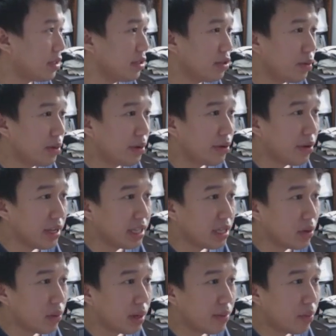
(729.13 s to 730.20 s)
So we
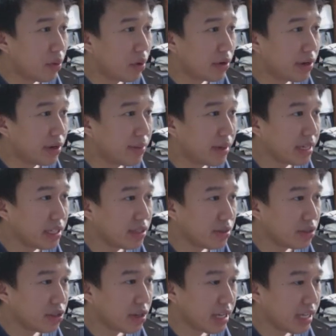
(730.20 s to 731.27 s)
created one border by
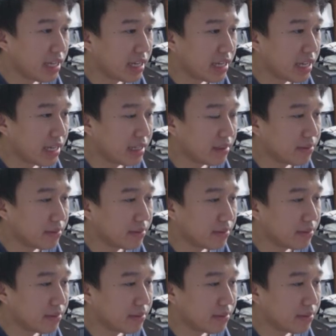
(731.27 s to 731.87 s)
dragging that